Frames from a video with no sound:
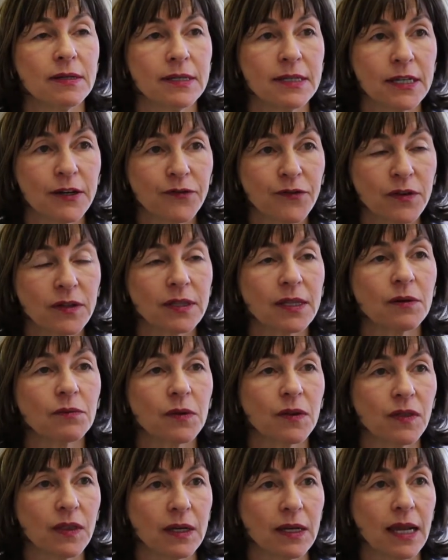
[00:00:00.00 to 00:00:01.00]
different than
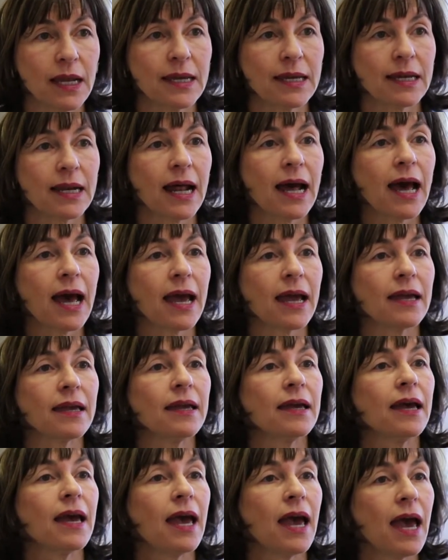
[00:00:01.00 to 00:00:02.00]
with the naked eye.
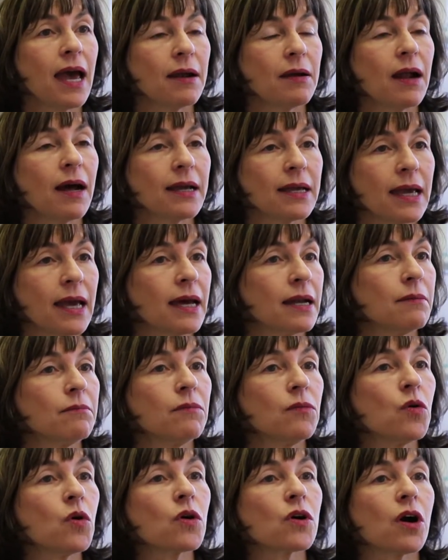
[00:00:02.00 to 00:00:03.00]
And again,
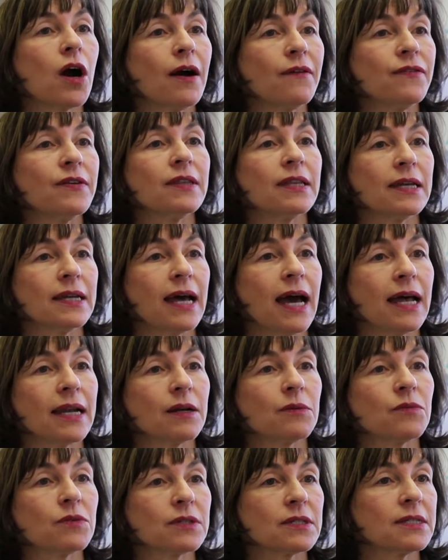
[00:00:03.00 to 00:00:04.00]
more often than not,
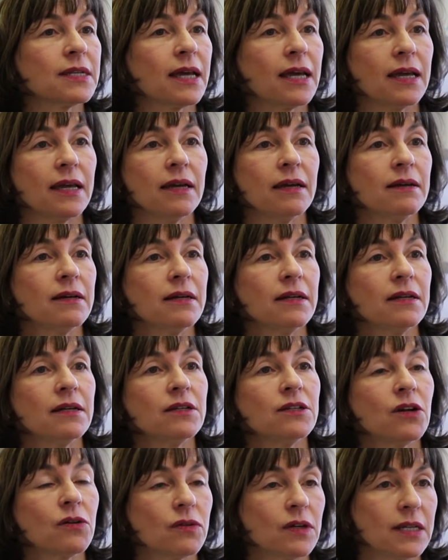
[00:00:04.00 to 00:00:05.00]
it will say,
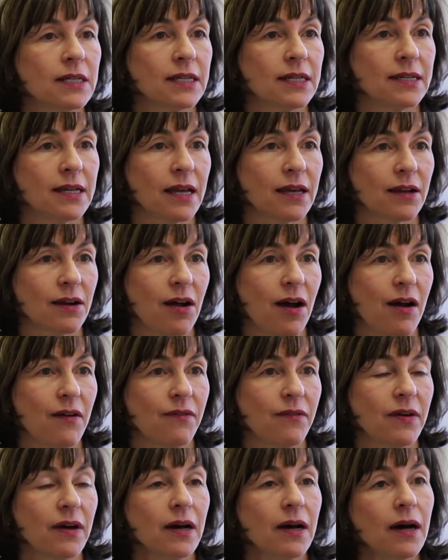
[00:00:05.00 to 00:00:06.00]
don't need to take it off.
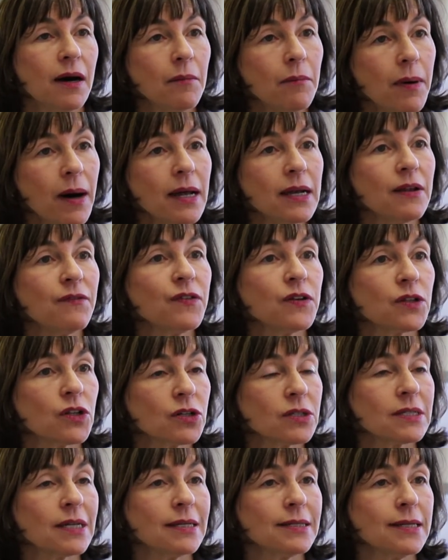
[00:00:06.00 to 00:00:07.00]
But if it
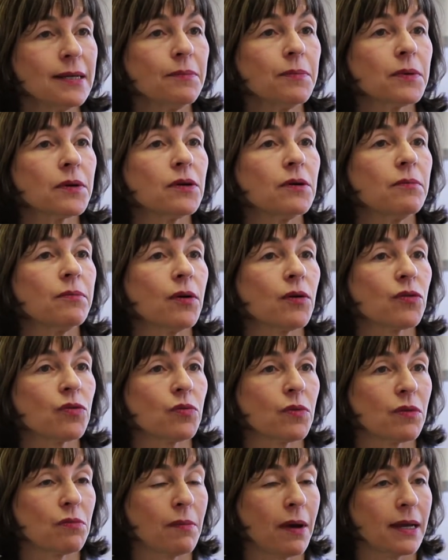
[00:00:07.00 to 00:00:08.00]
looks atypical both
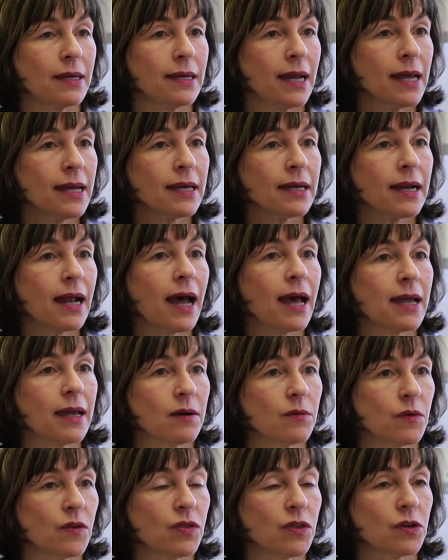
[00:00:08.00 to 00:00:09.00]
with my naked eye
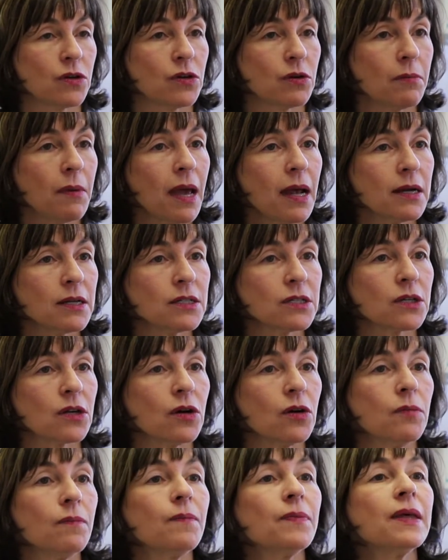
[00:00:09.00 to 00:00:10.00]
and with the
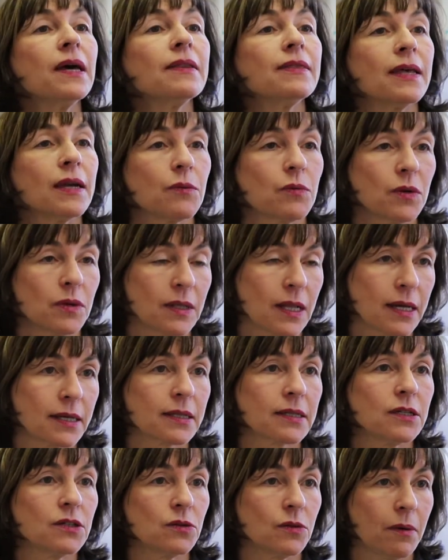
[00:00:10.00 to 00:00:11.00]
dermatoscope, then it will
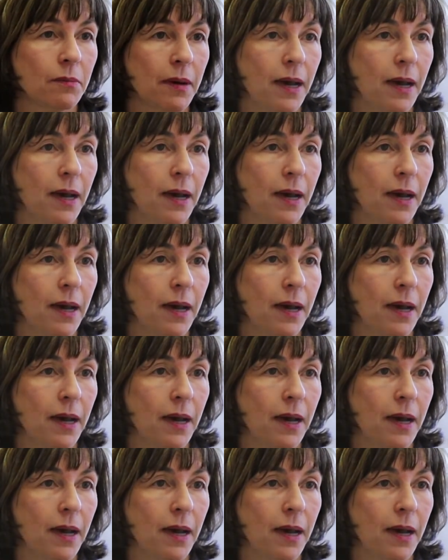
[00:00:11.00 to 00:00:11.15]
likely do a